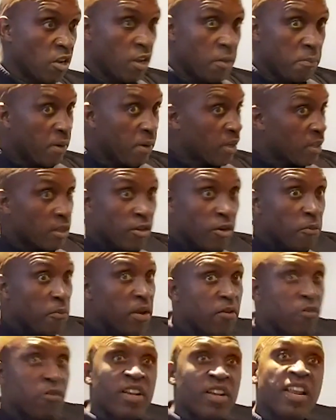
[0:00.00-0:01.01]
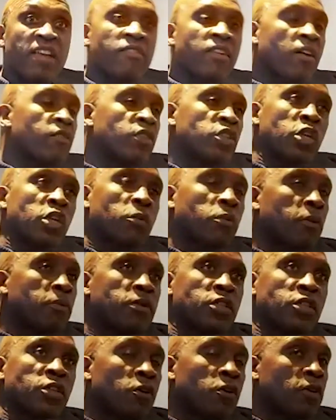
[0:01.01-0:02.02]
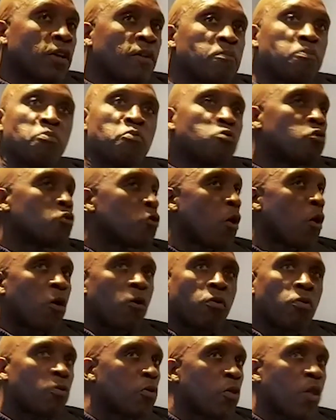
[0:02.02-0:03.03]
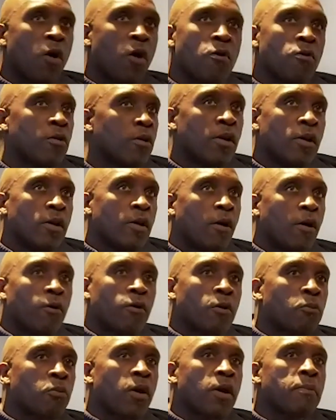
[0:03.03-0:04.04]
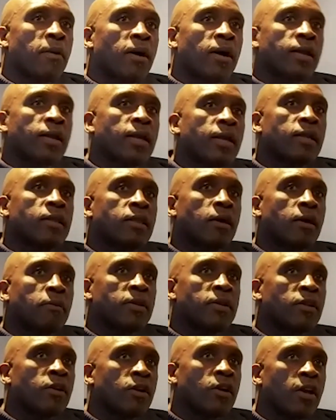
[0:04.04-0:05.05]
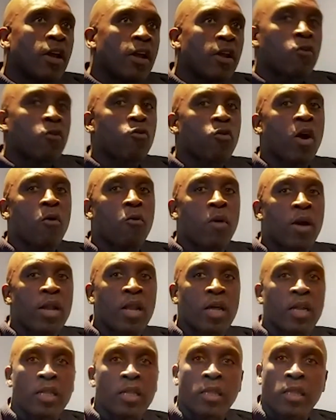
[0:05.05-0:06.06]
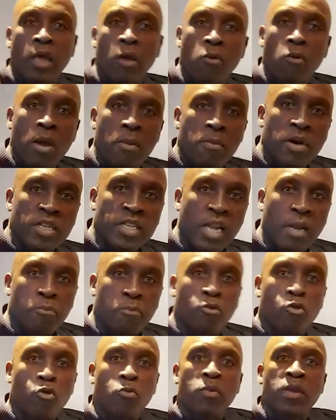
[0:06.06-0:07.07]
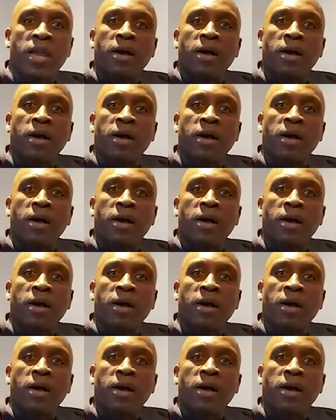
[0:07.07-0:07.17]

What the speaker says: but it's not me. We'll never have a chip on my shoulder. No. I want to bring my kids up in the right way, like the same way my dad brought me